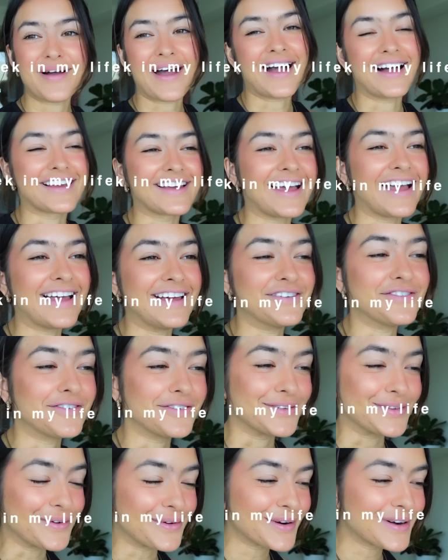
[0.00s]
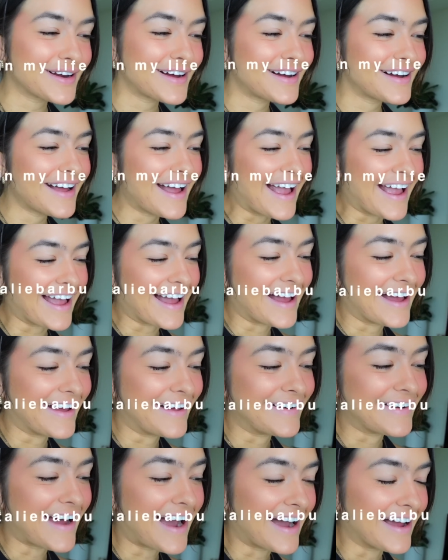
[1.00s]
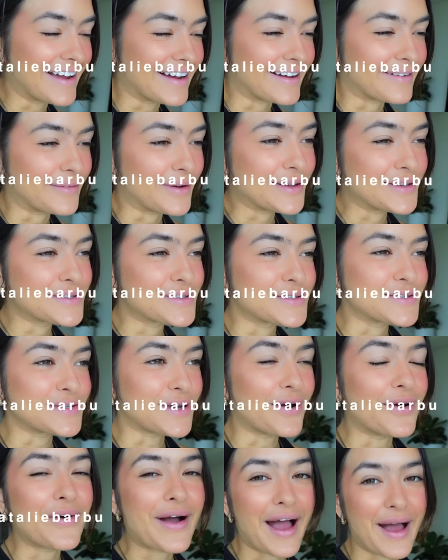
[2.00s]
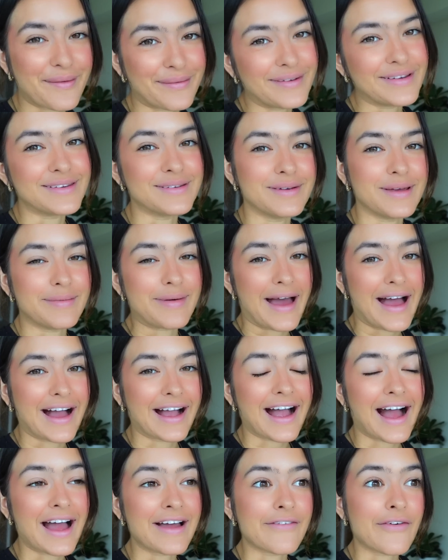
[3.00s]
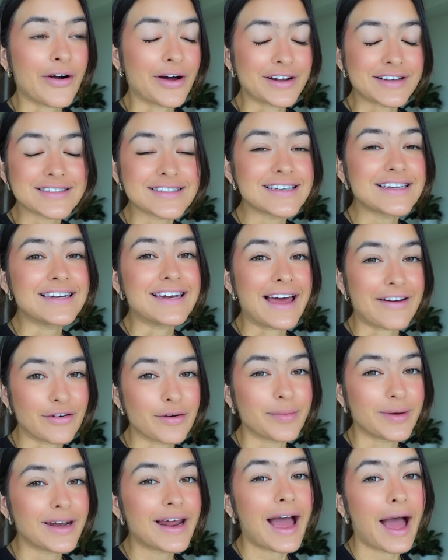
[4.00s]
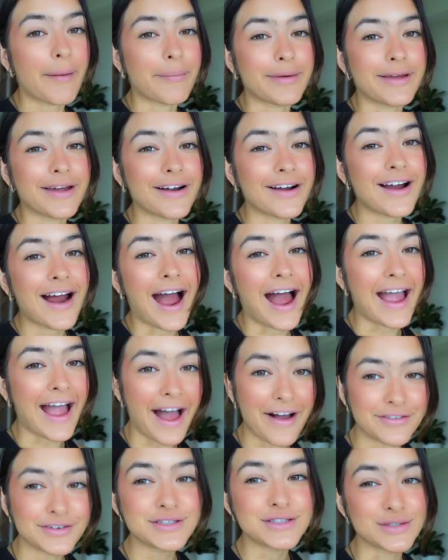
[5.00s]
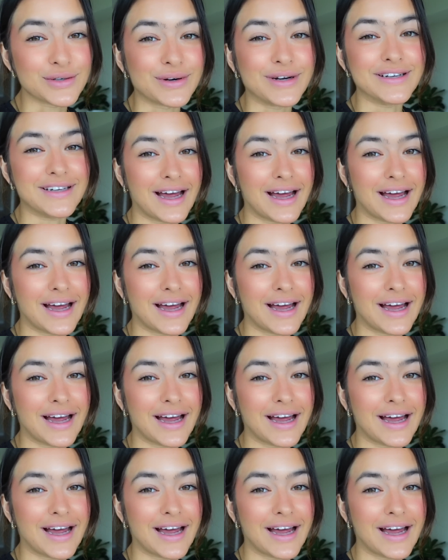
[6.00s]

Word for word: back in Florida and I am so happy to be back. I've honestly never been happier. I have a story